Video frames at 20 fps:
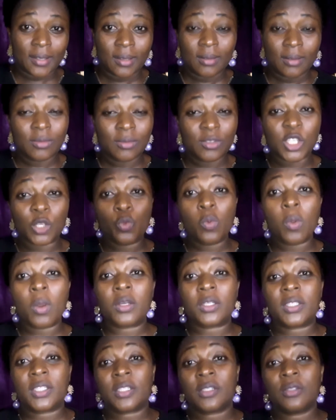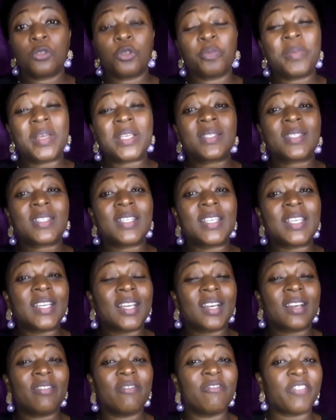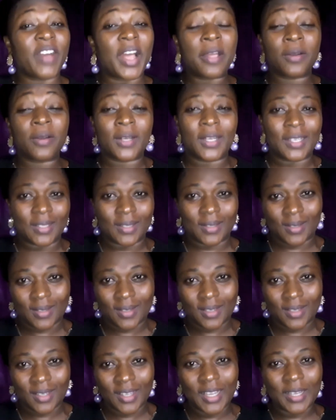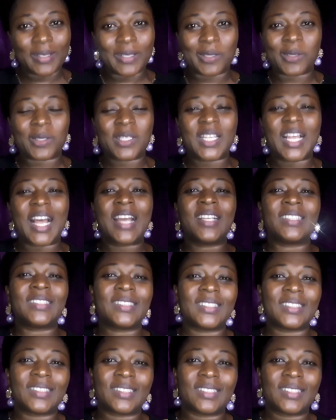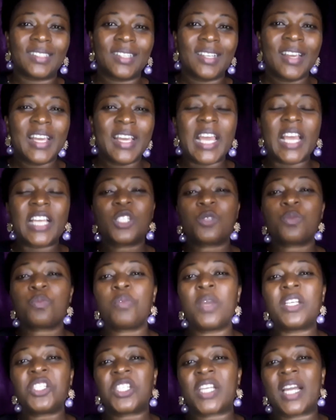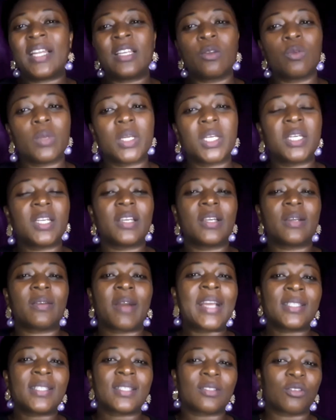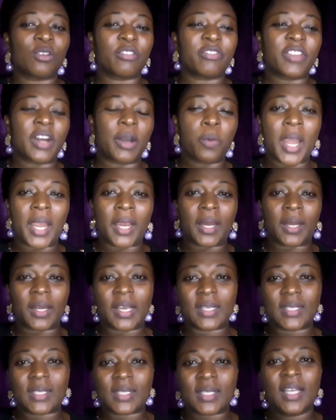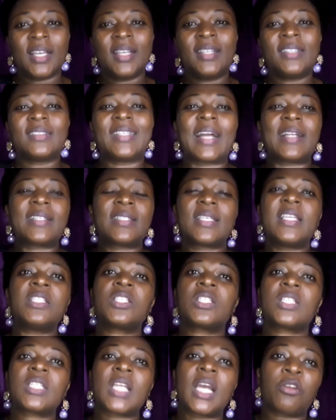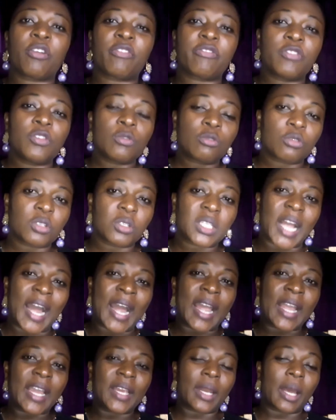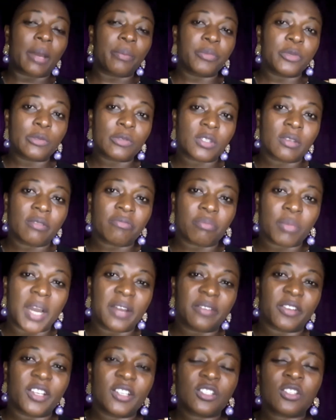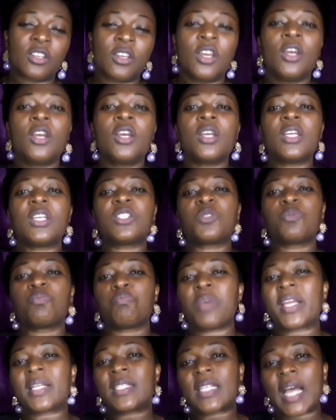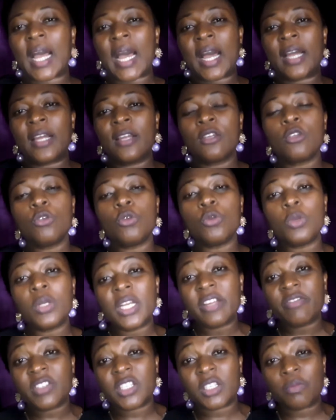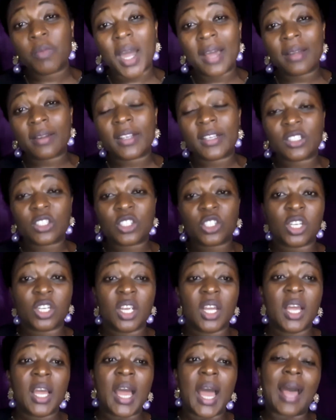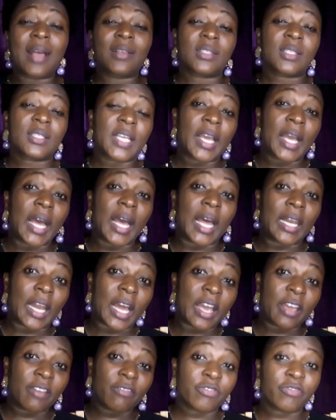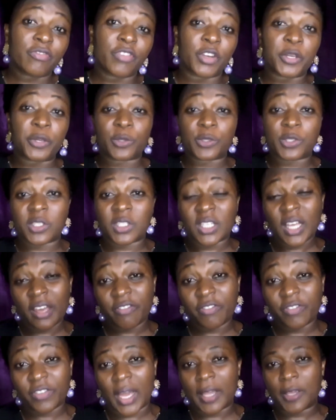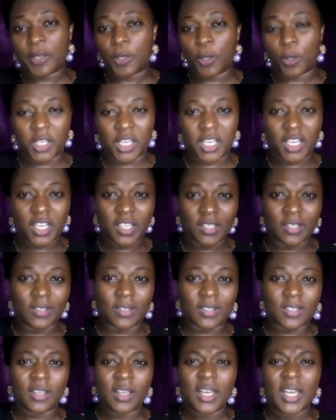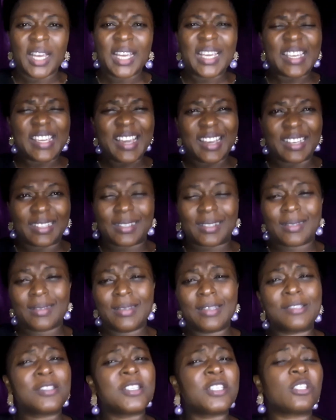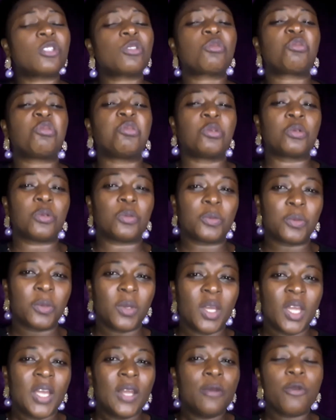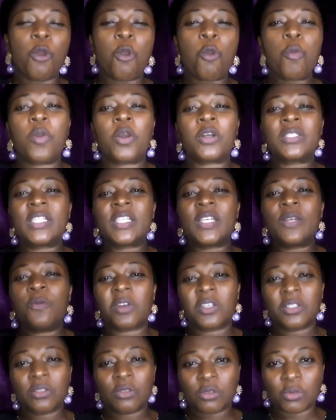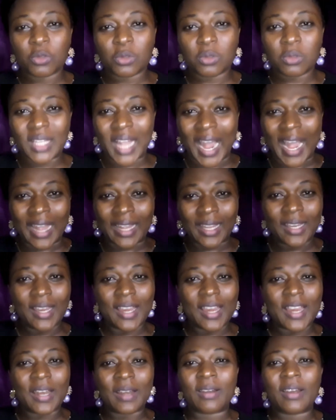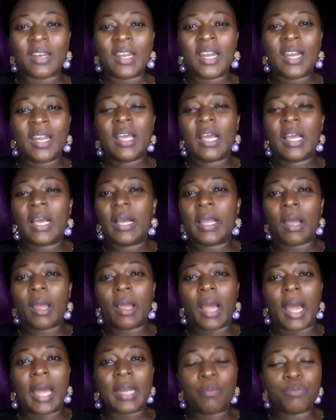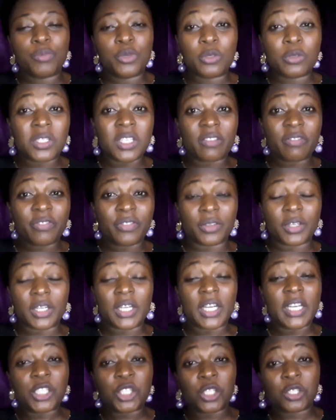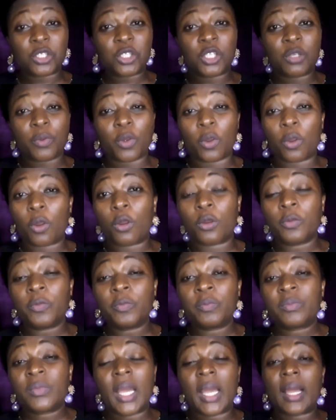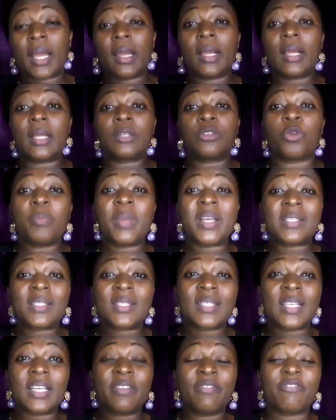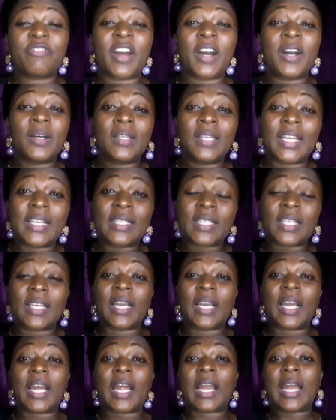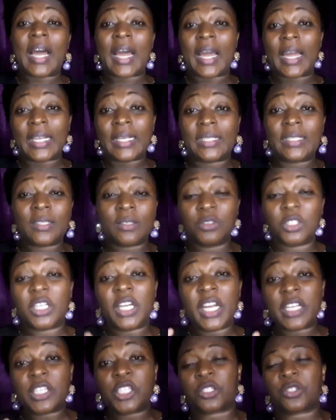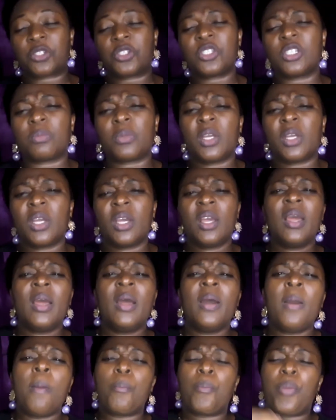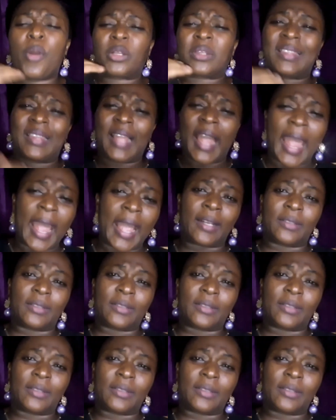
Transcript: the word domestic violence in the society, especially with the rising of awareness that instead of you to die in abusive marriage, it's better you leave the marriage and stay alive for yourself and your kids. Yes, it is true. Nobody wants to die in an abusive relationship or a, domestic violent inclined relationship. But then,